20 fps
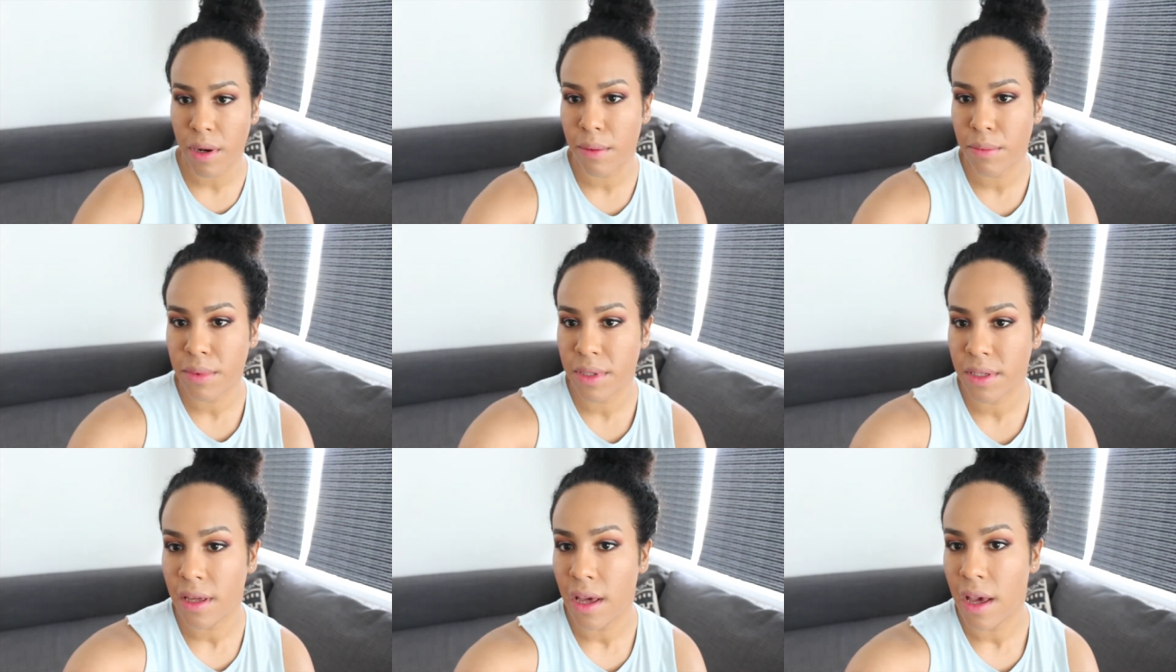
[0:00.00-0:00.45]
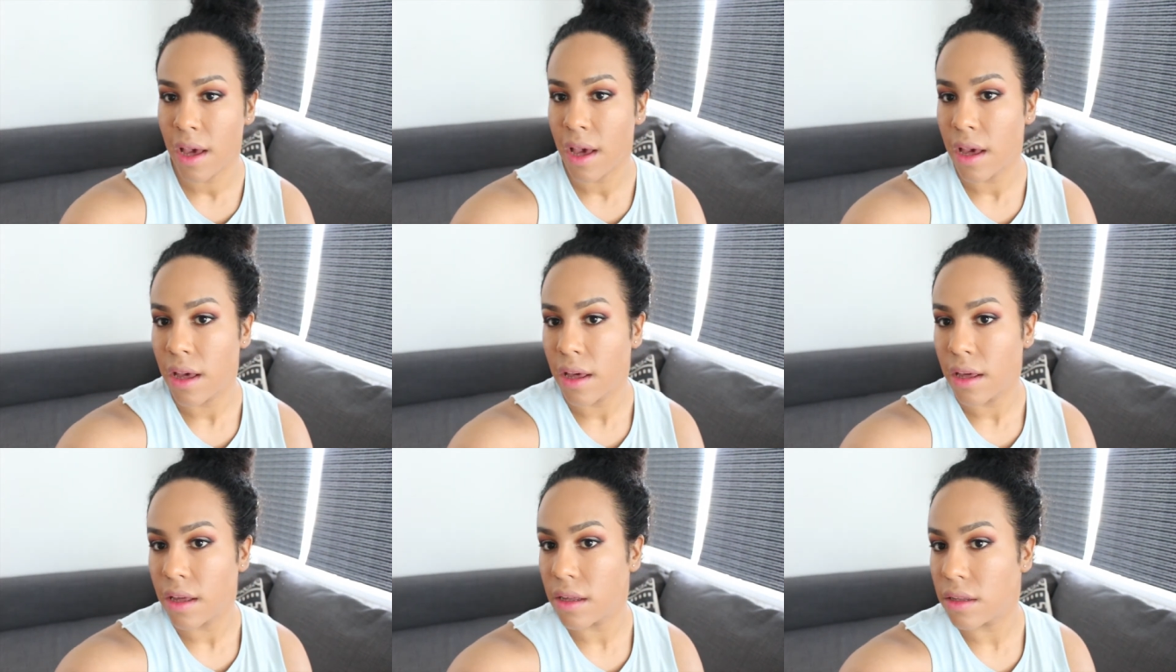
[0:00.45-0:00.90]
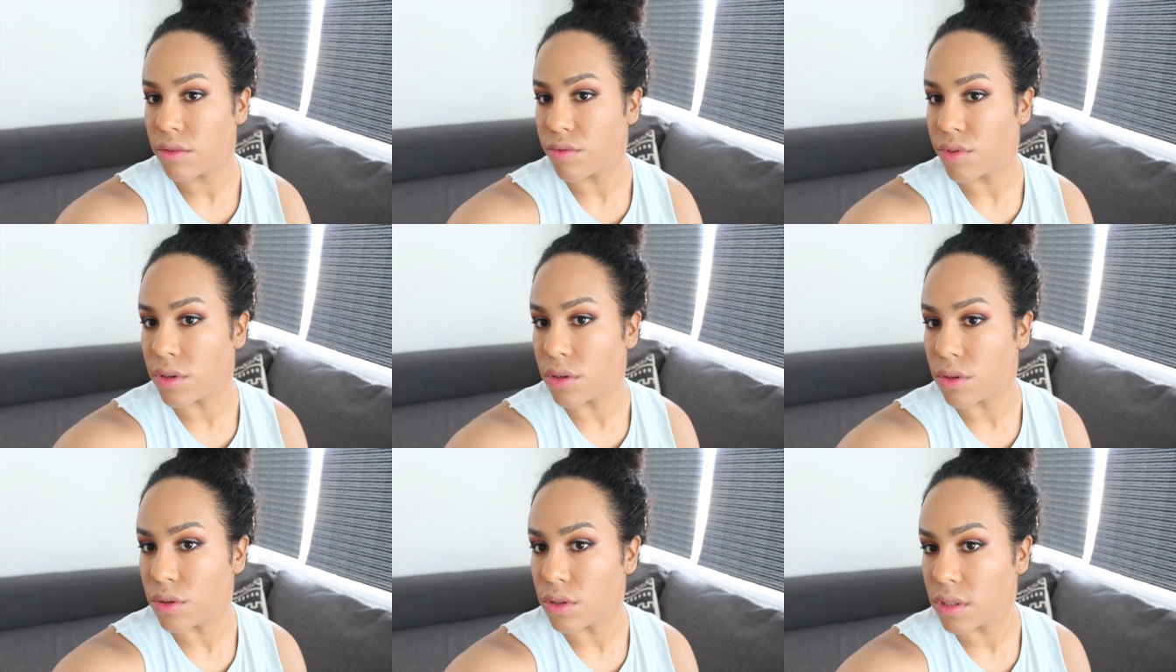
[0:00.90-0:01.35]
Let me
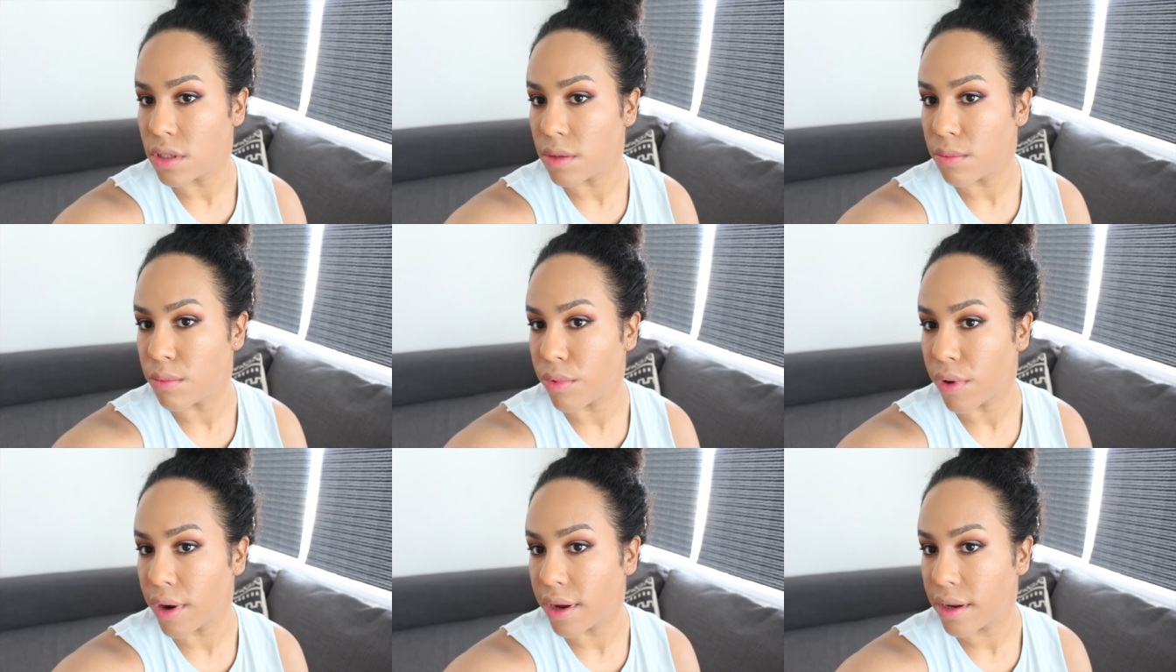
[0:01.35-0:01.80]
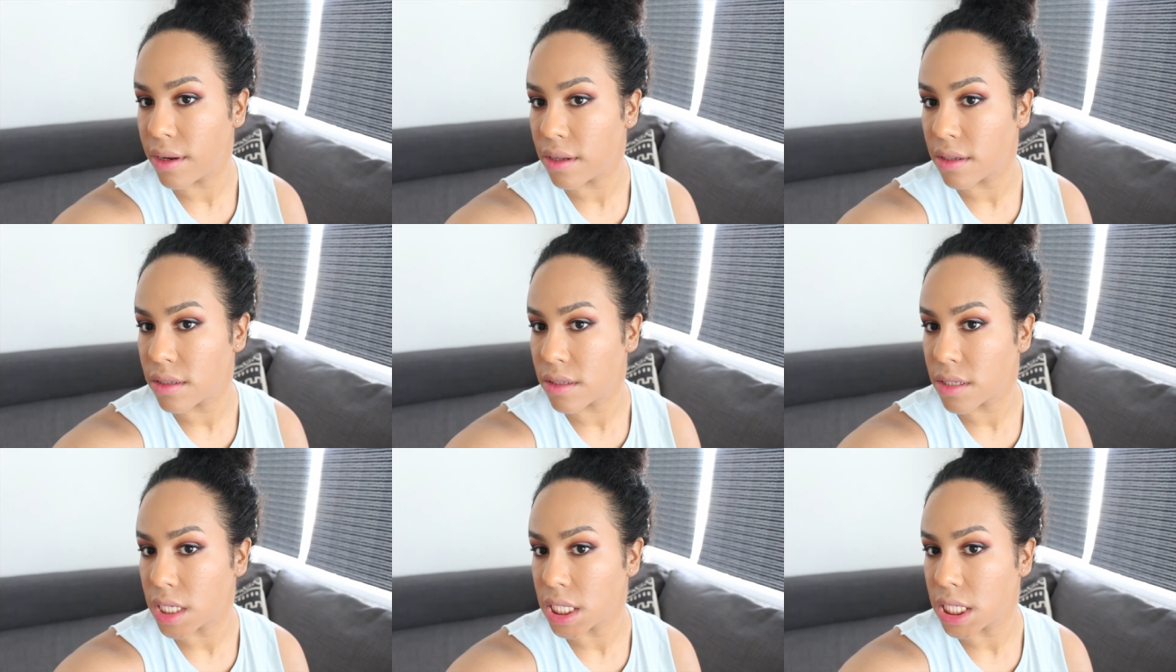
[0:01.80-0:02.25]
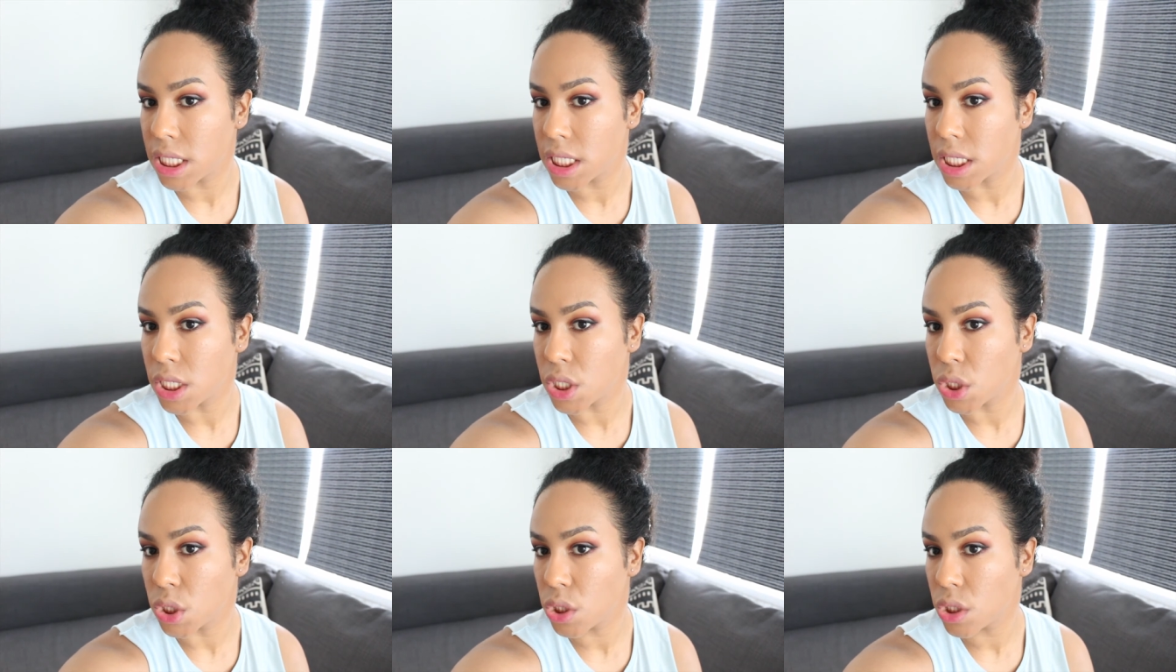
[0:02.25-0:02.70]
reduce the brightness a
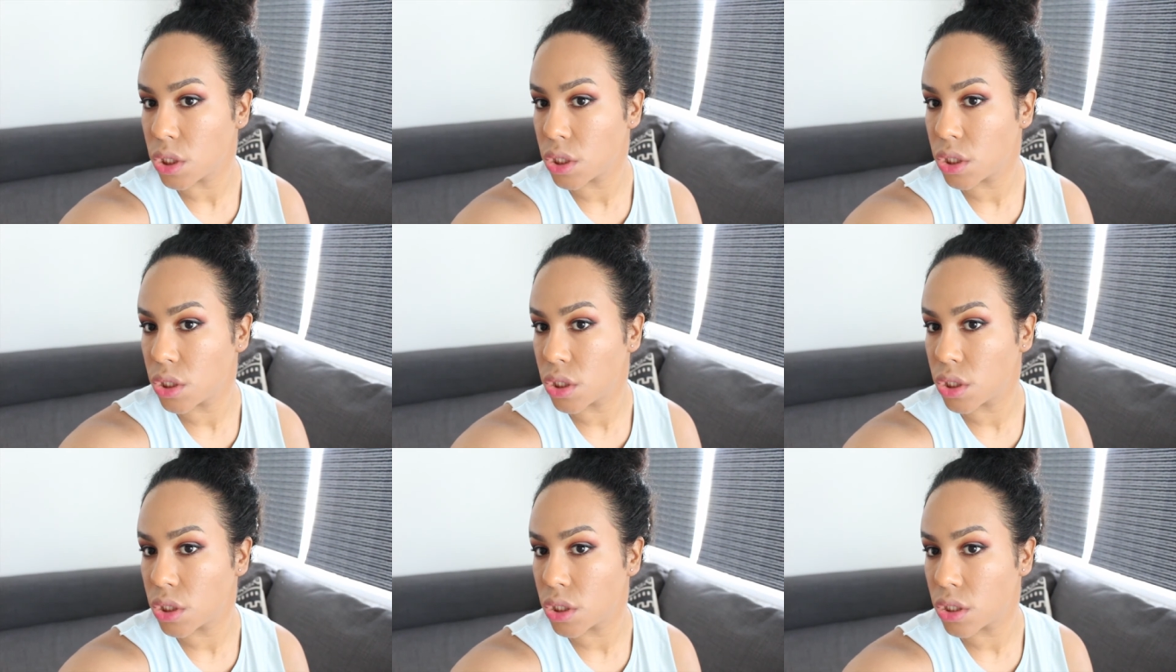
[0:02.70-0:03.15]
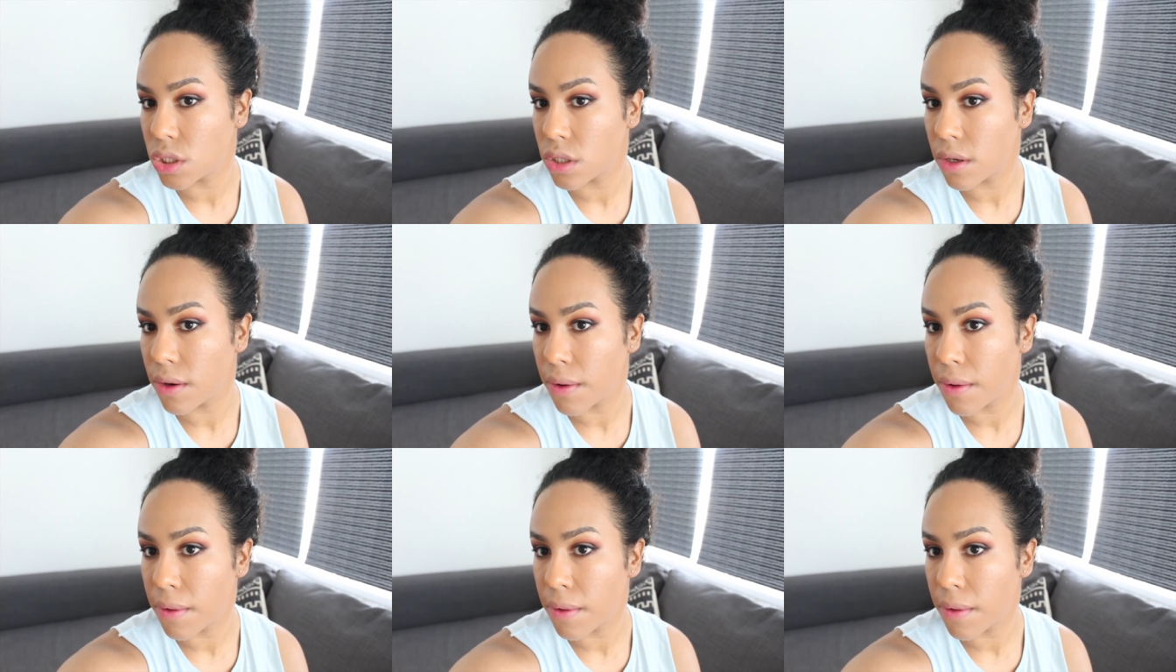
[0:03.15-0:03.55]
touch.